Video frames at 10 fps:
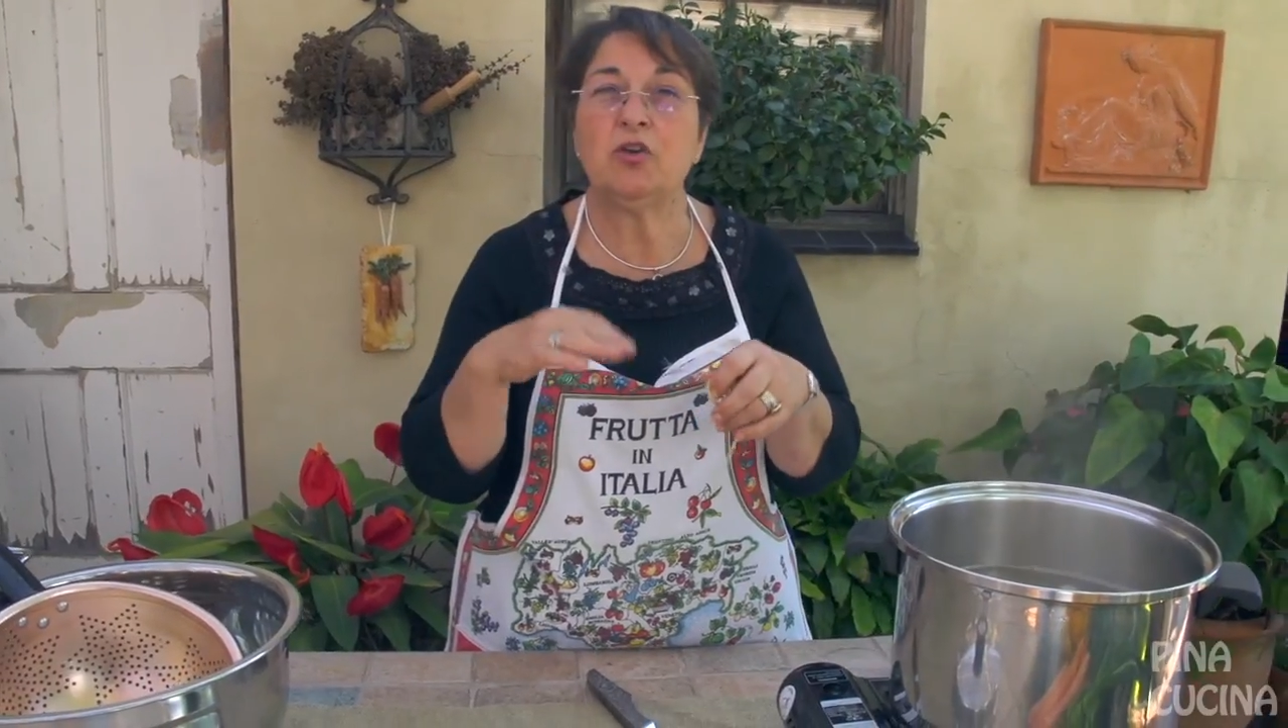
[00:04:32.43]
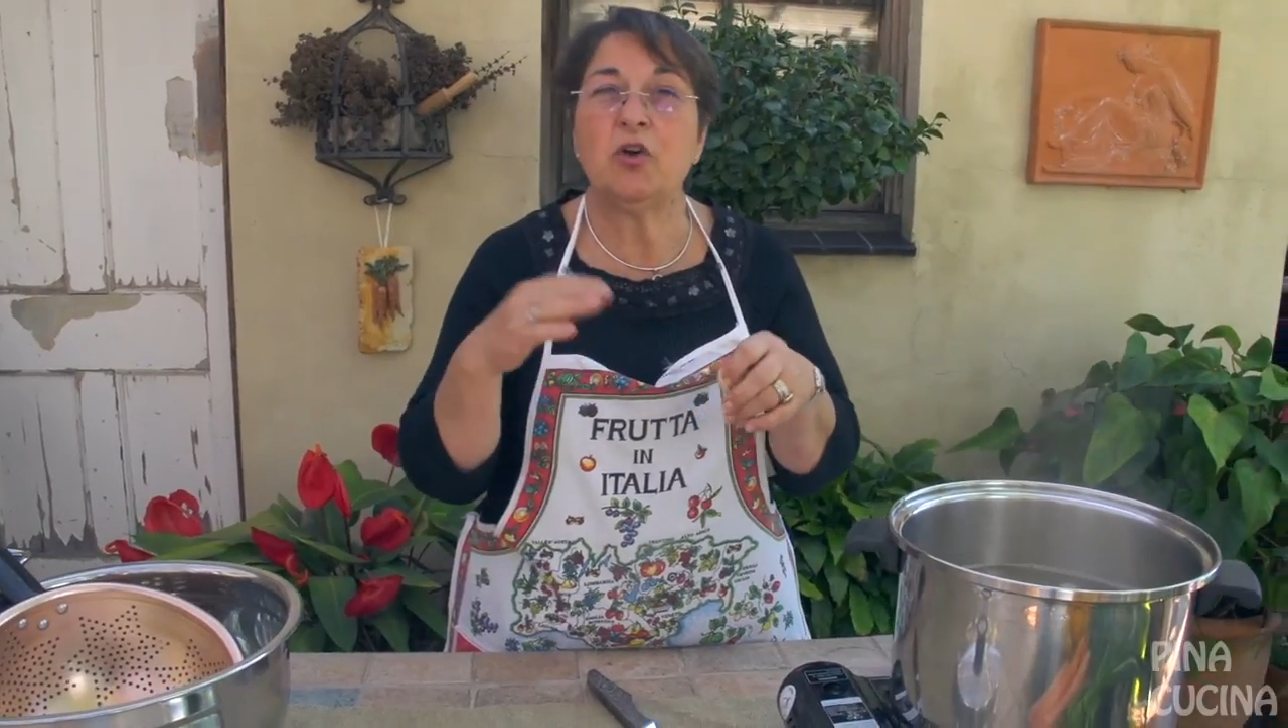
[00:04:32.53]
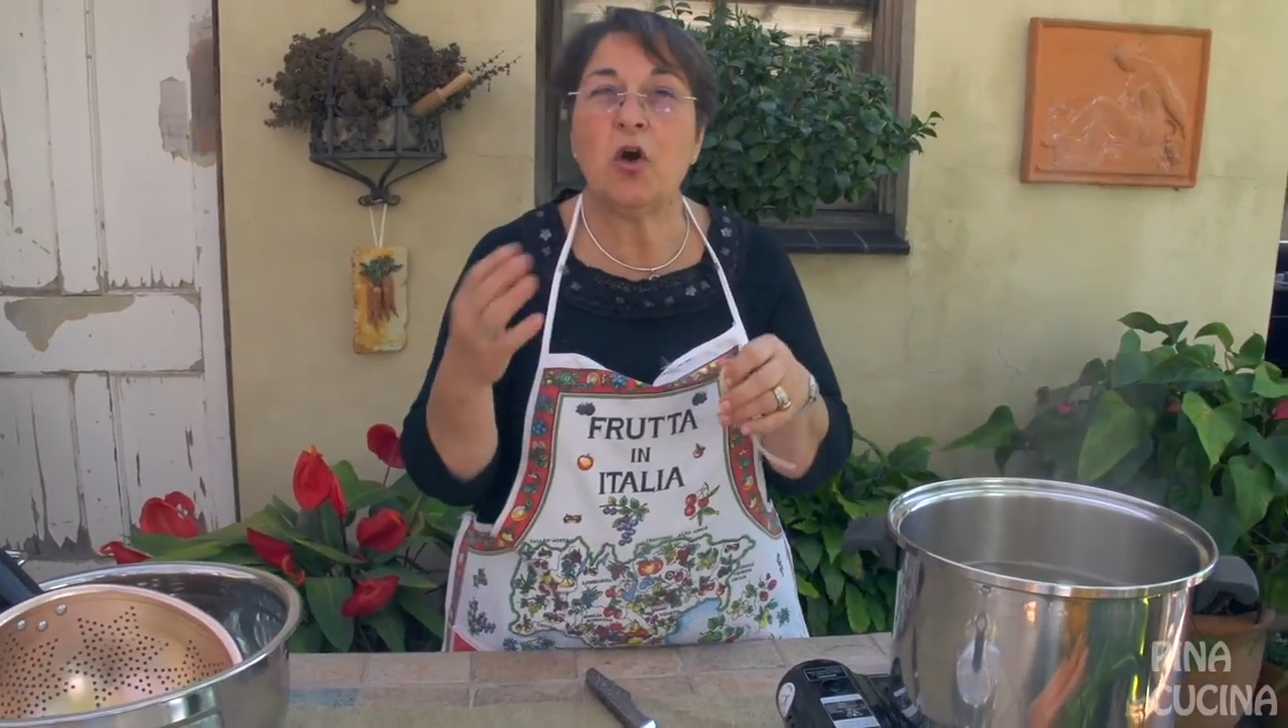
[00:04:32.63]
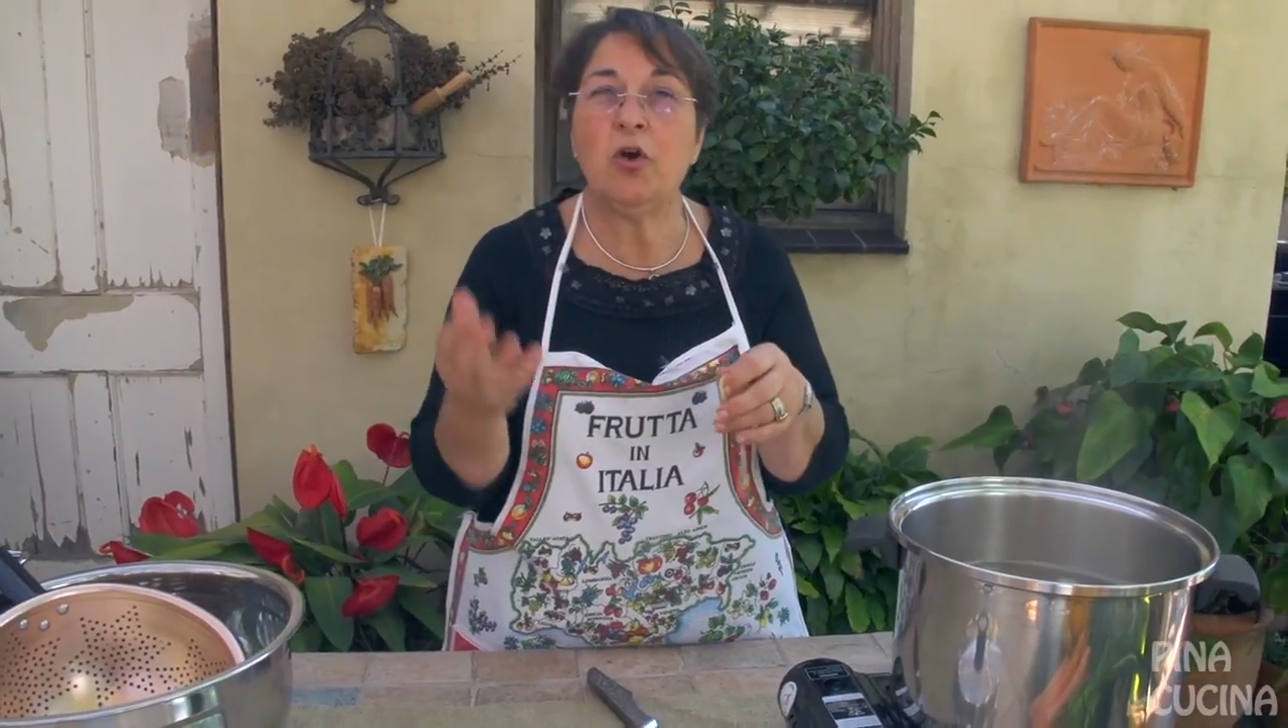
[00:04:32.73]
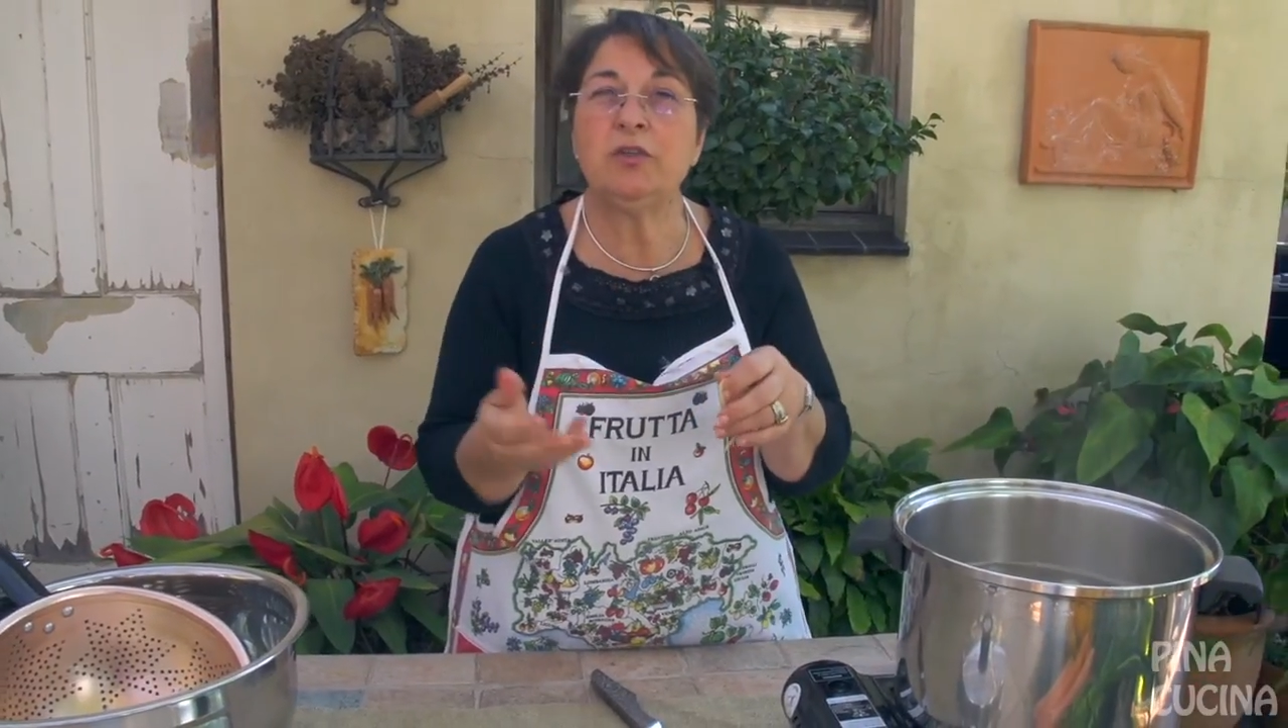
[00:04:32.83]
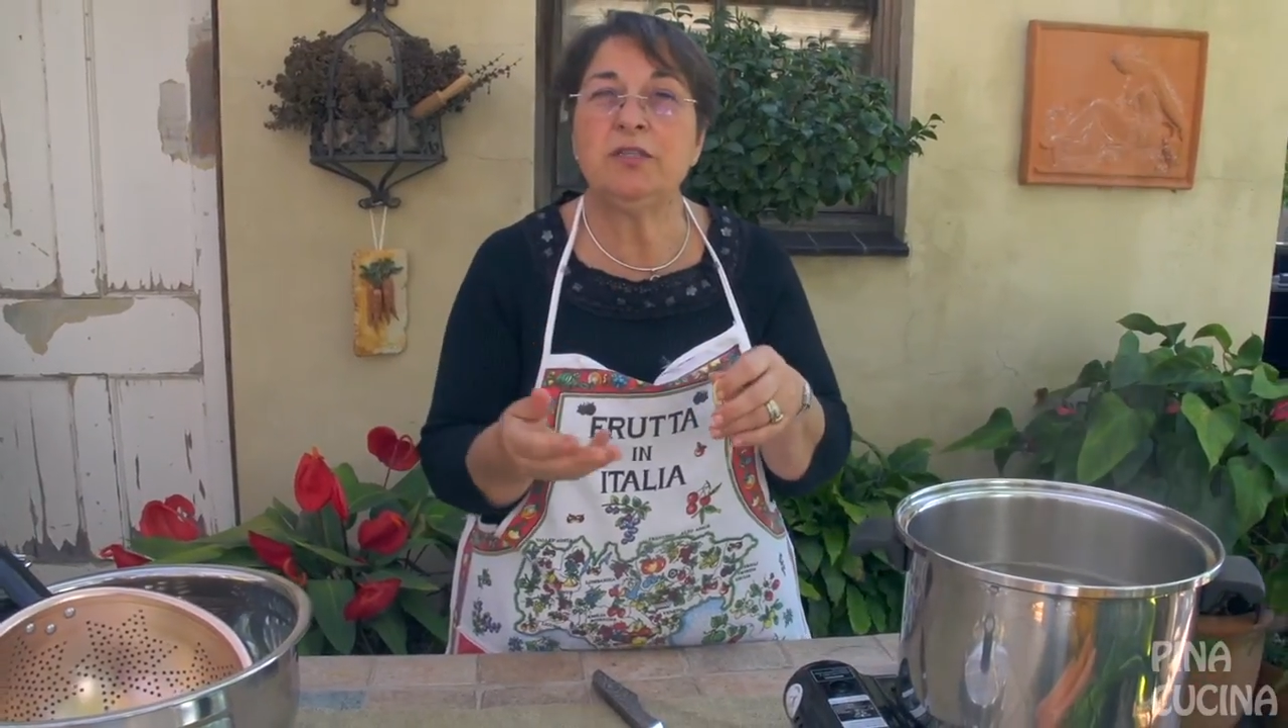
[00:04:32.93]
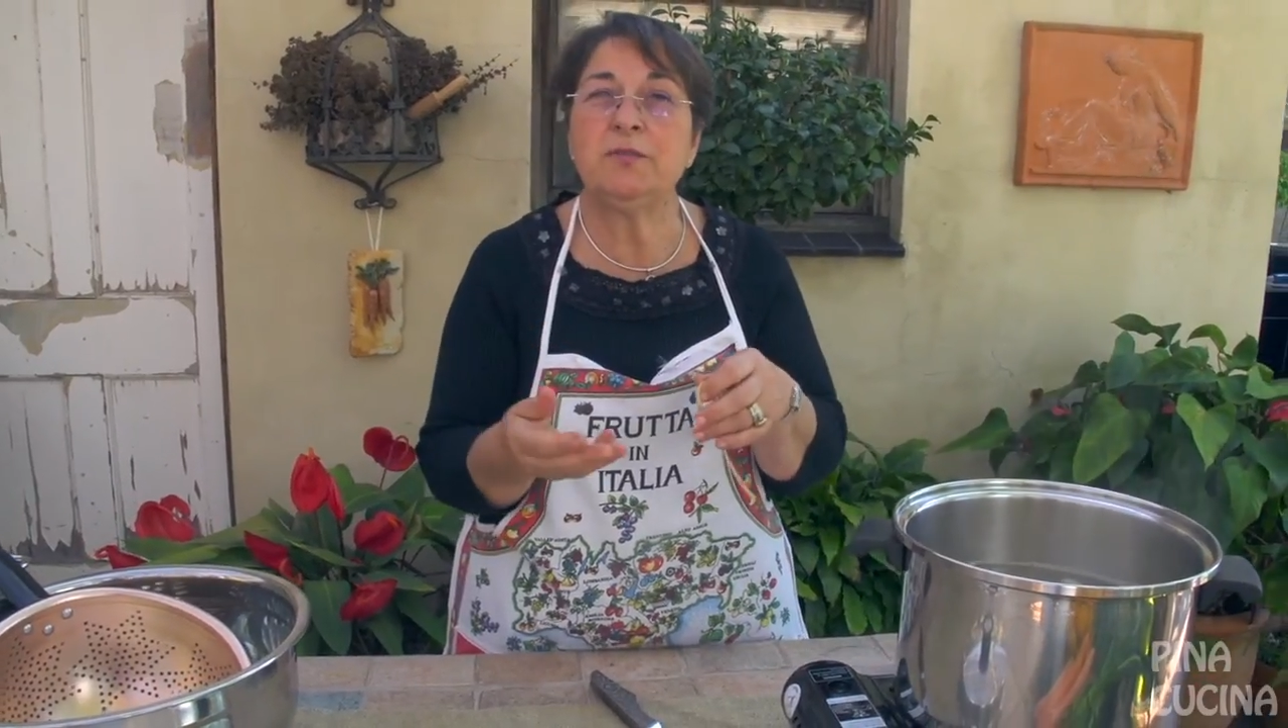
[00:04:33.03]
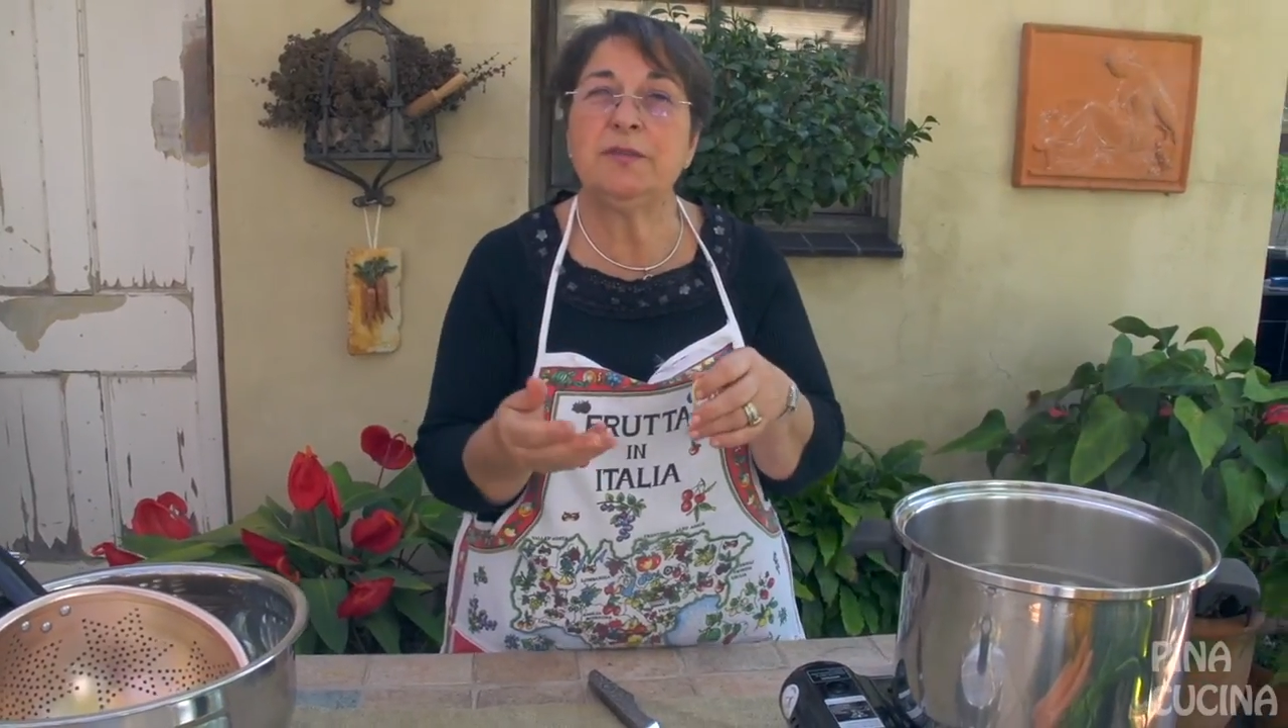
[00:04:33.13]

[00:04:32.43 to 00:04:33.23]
coated